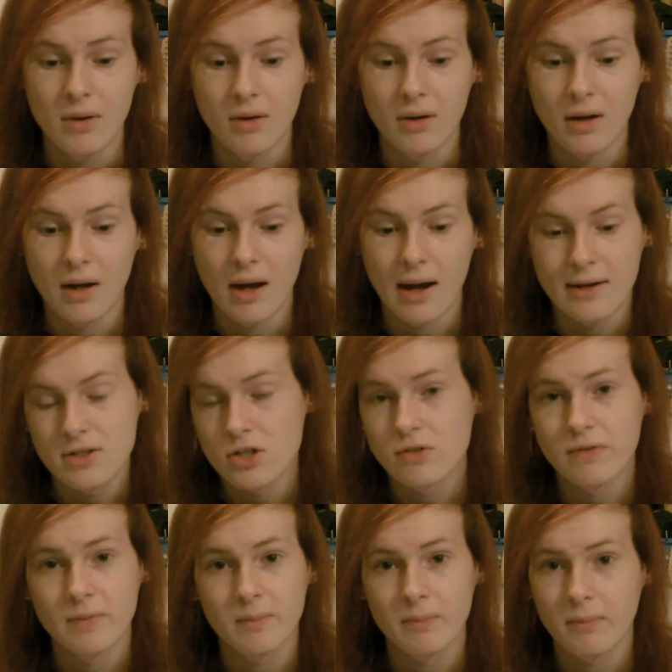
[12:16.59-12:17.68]
but I
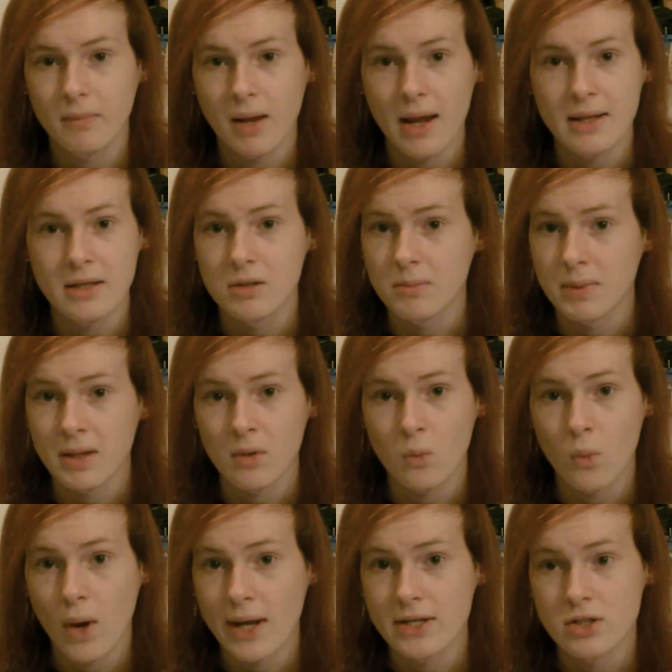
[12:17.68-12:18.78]
just ended up being
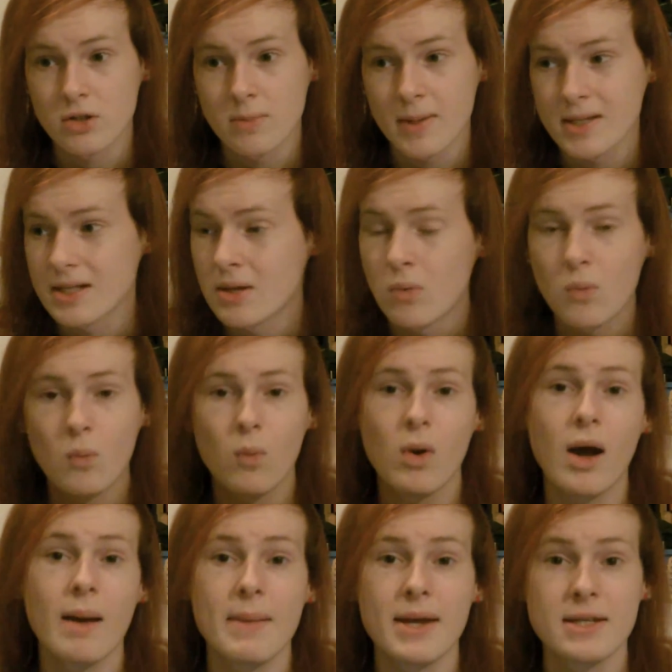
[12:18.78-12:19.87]
way too busy.
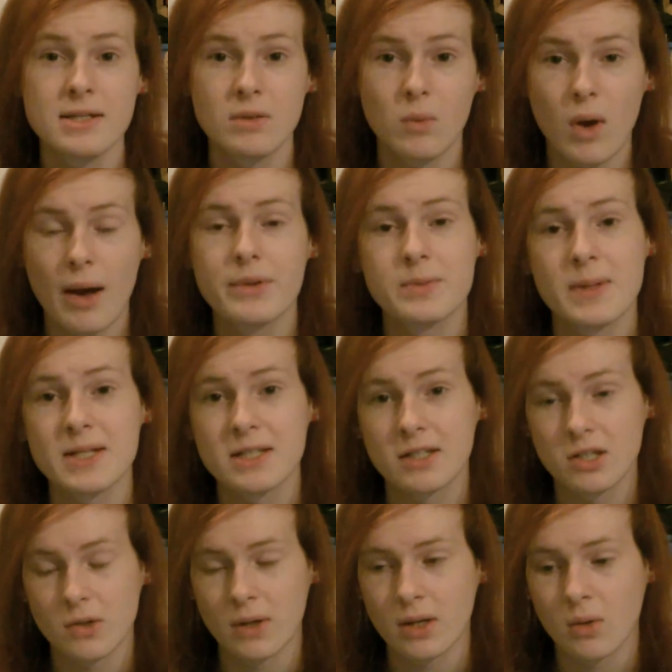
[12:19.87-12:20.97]
What I bas what I was
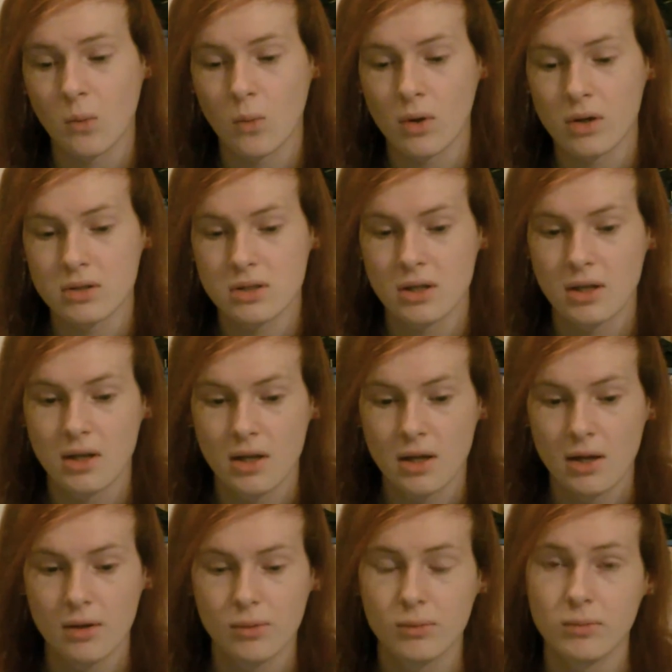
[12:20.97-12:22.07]
basically doing was
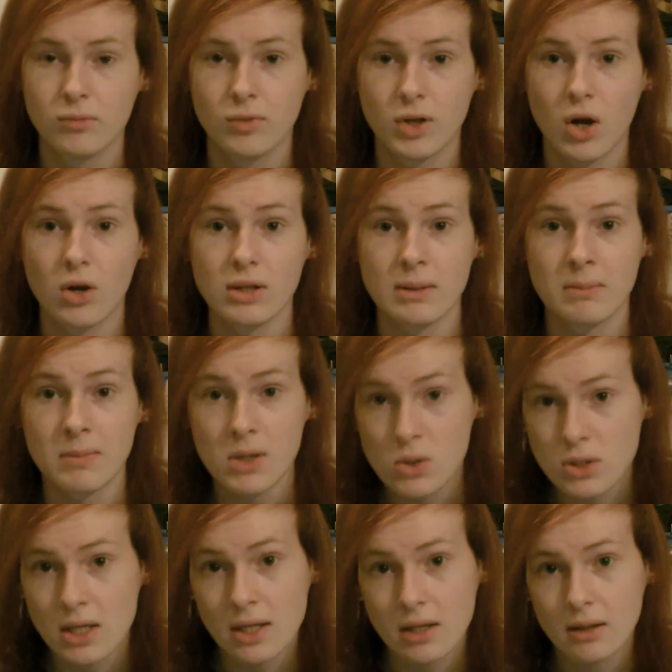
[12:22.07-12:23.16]
recording
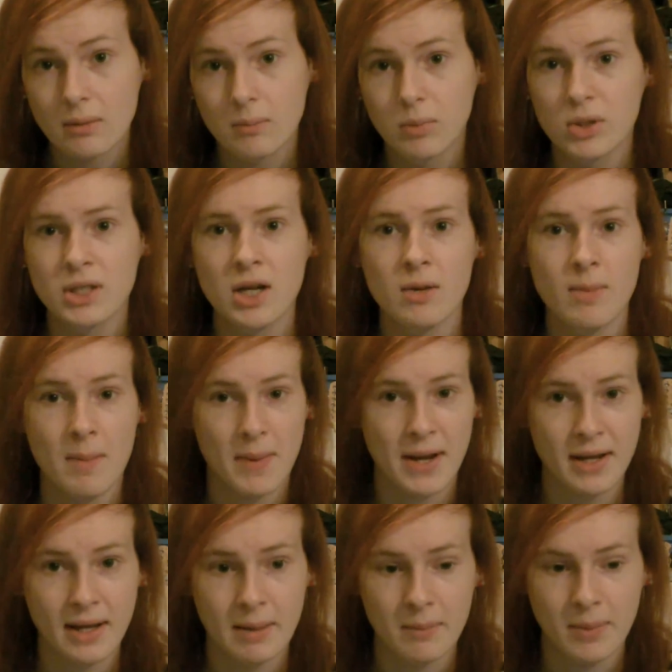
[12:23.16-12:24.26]
music, putting it on my
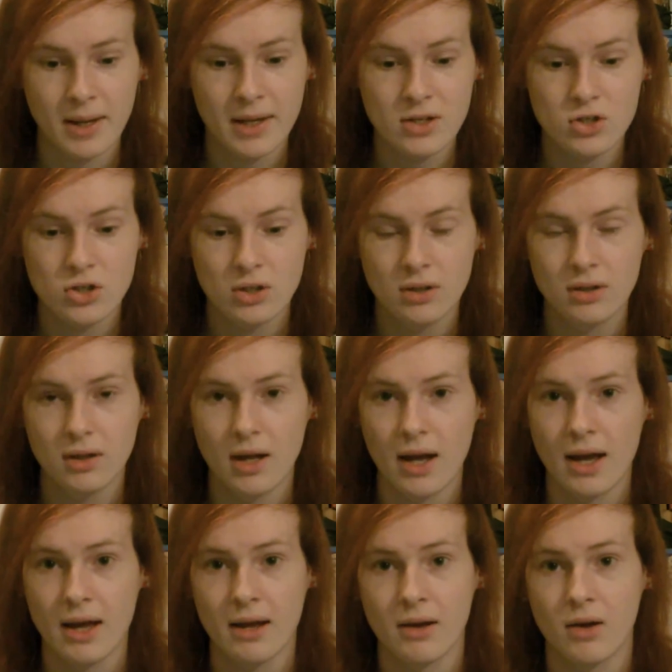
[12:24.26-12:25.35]
Bandcamp page
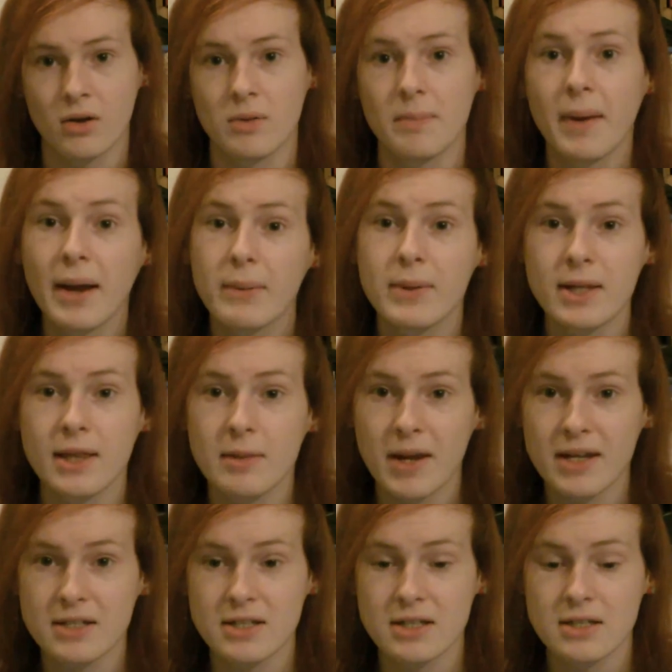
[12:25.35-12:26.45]
uh, on a bi-weekly
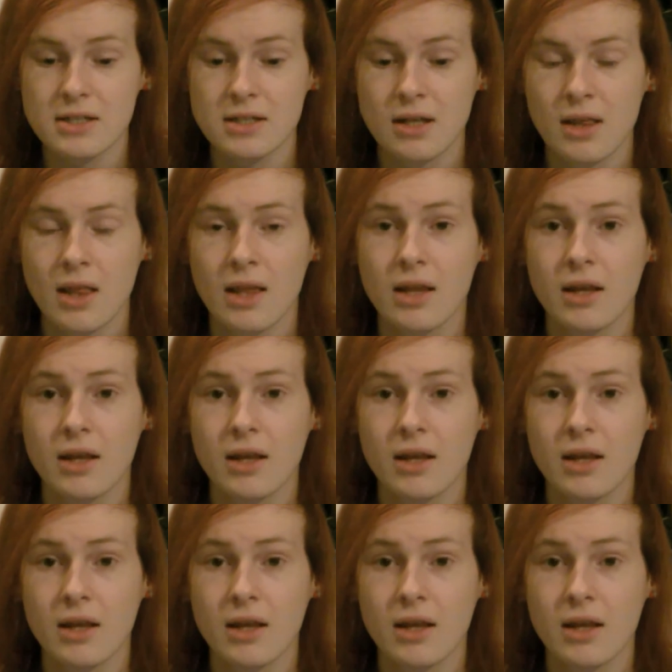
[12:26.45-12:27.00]
basis,